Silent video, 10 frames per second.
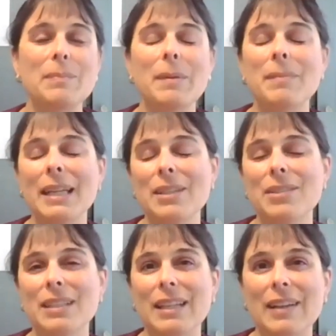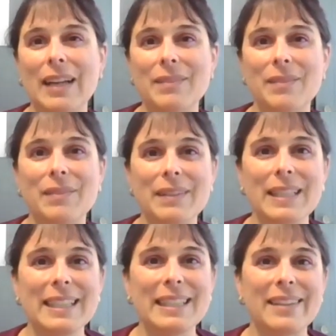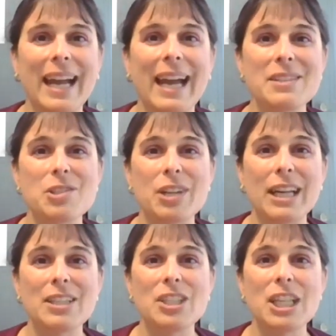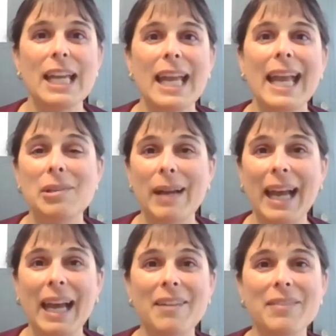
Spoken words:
but make sure that you have a very clear ad strategy and you have